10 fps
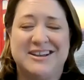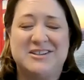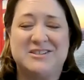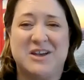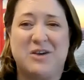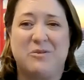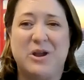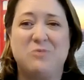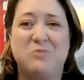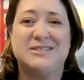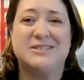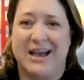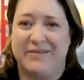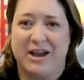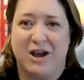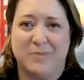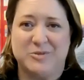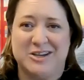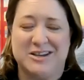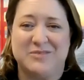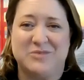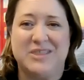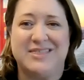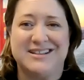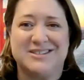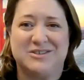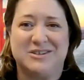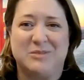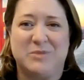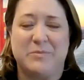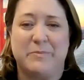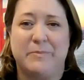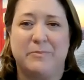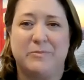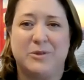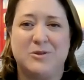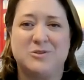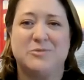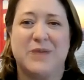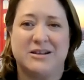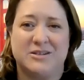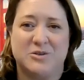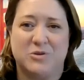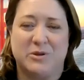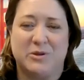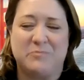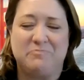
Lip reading: So we hope we'll still have that option even when things are a little bit closer back to normal.